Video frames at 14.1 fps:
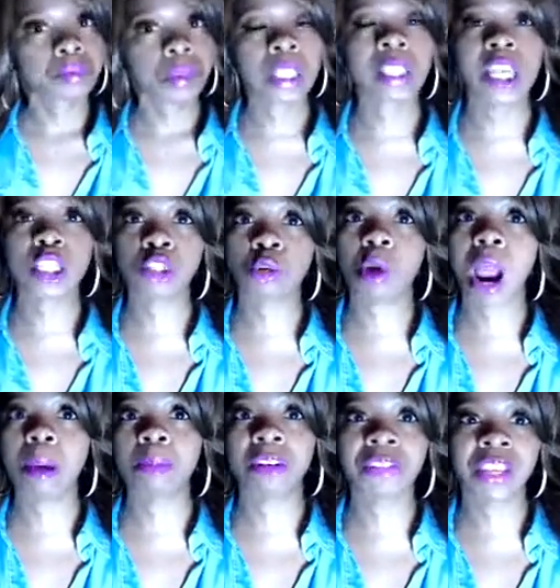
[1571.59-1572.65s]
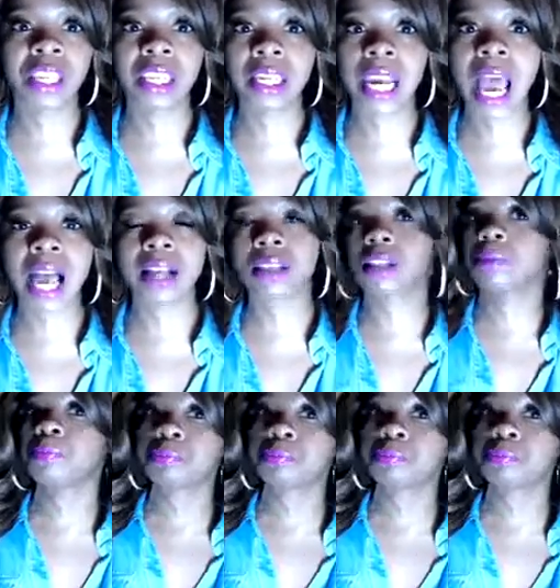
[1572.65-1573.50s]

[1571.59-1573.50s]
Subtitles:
this crime of killing Knox?